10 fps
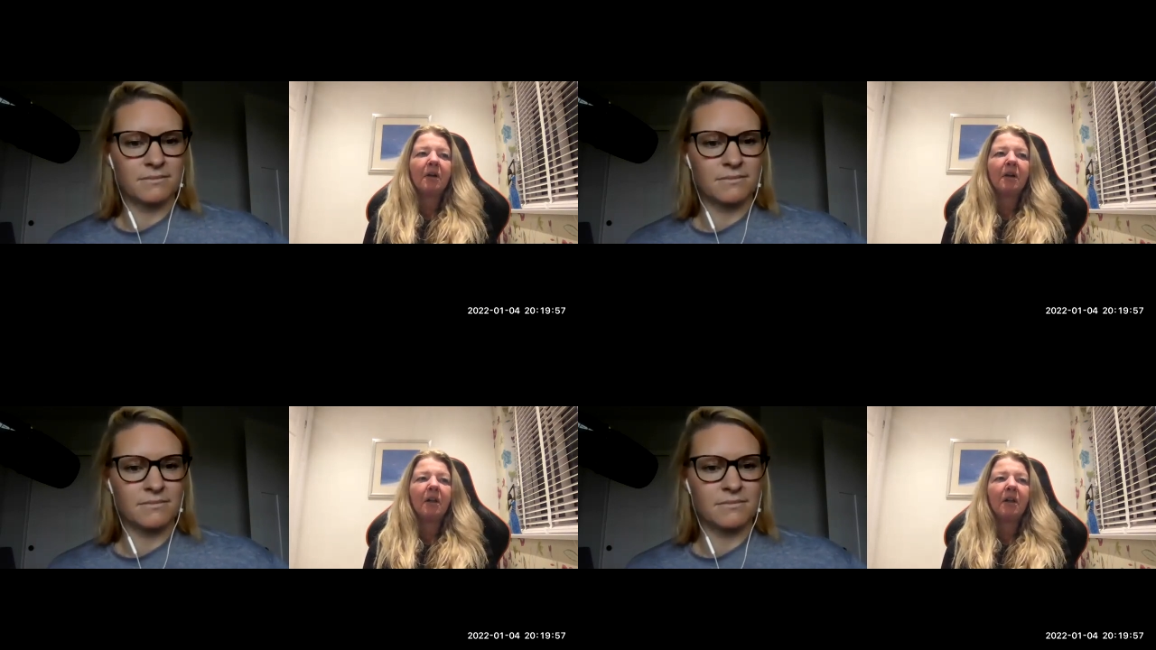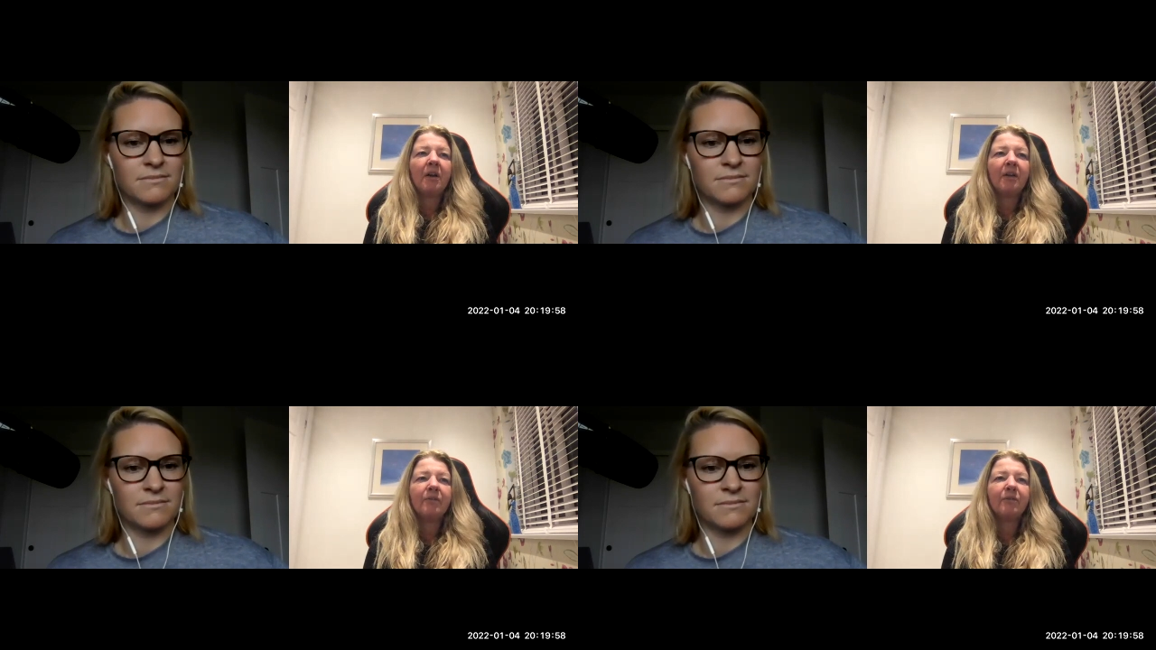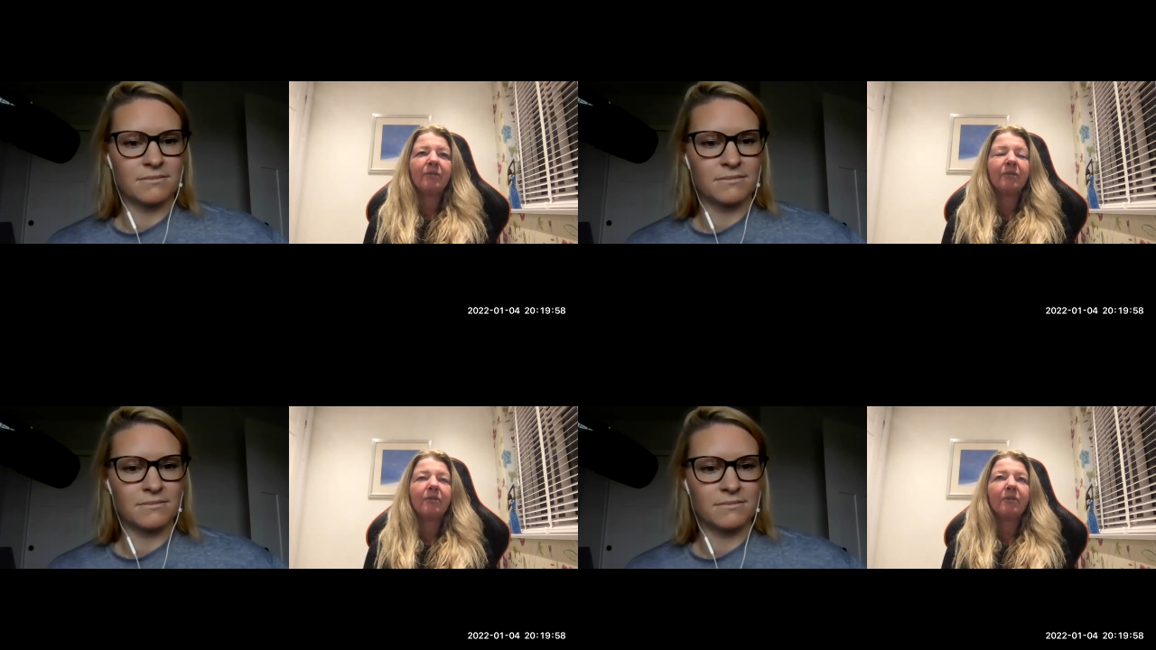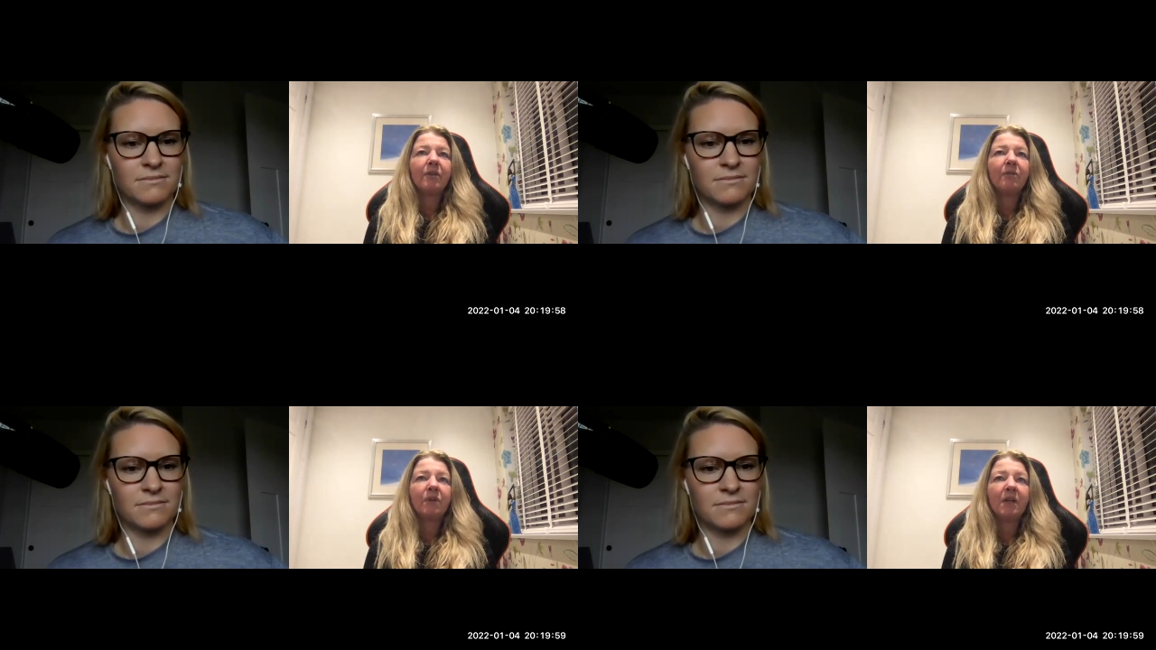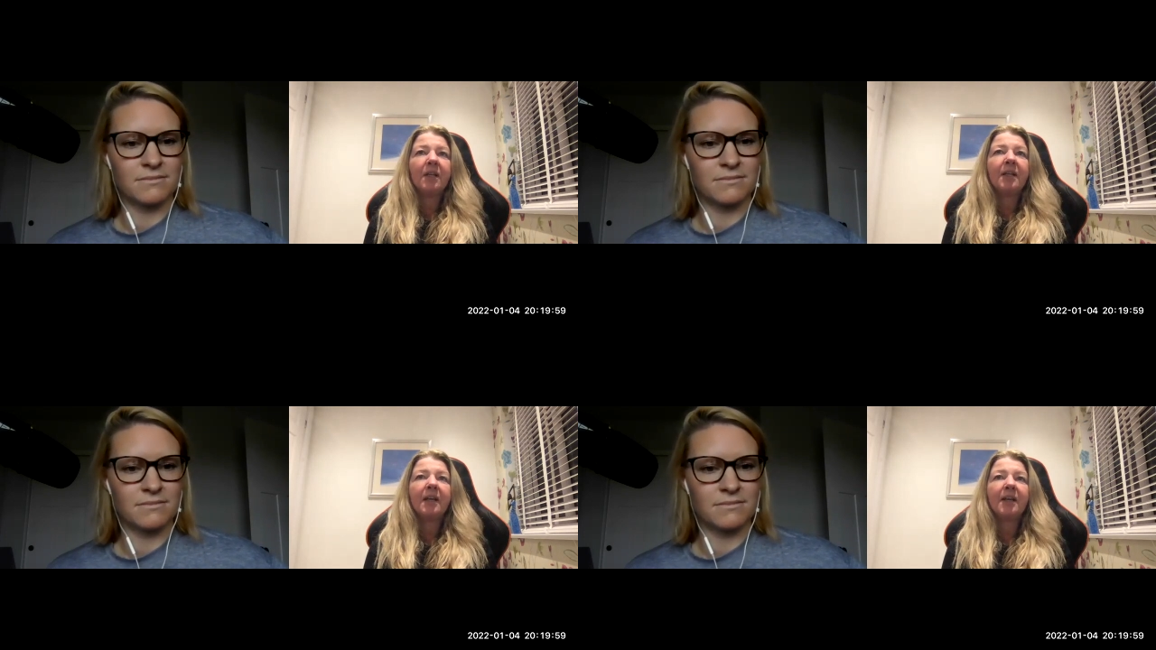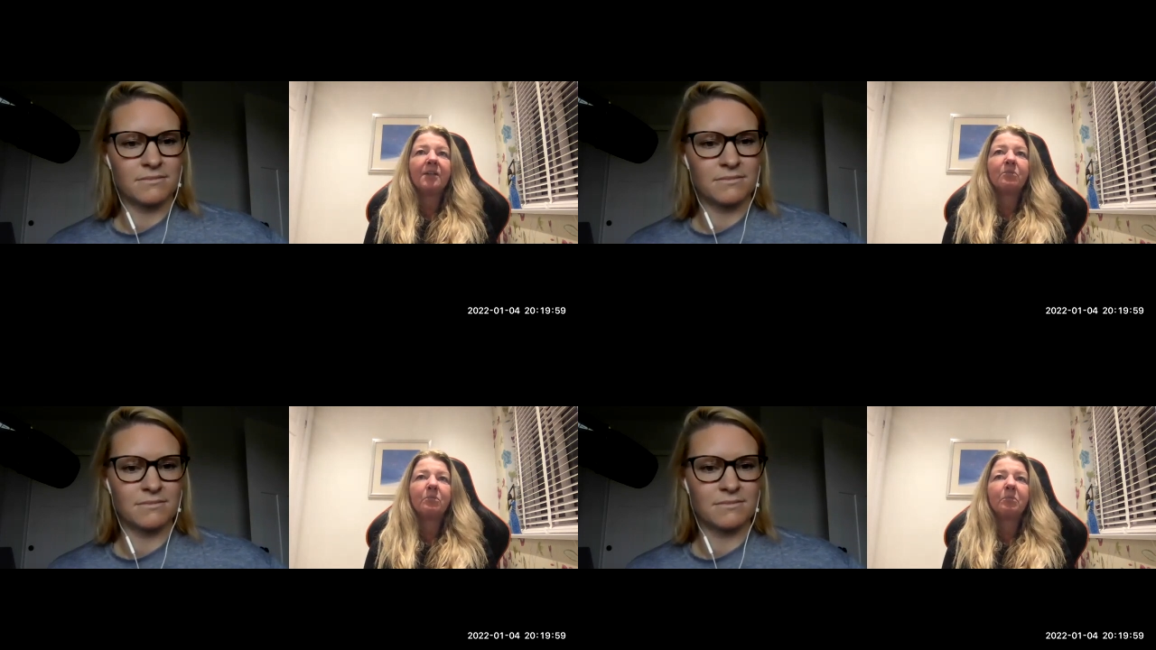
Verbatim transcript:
Speaker 1: our life really has